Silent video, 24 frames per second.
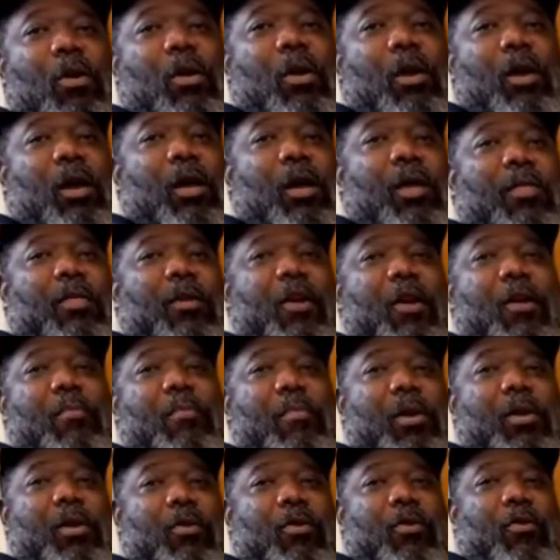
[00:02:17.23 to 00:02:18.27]
uh, there in
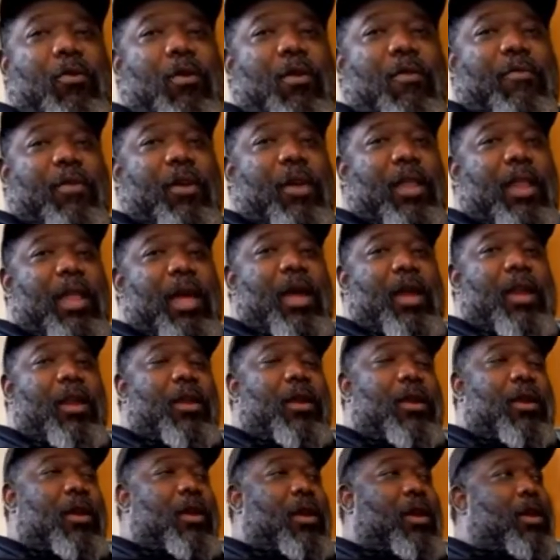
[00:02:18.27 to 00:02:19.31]
Monroe, North Carolina,
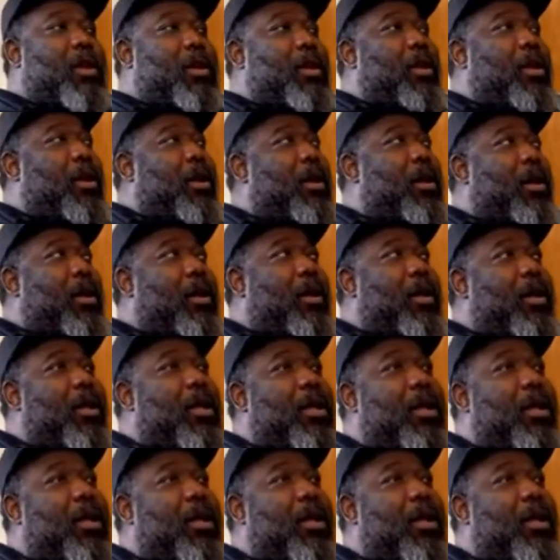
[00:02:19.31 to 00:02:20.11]
and uh,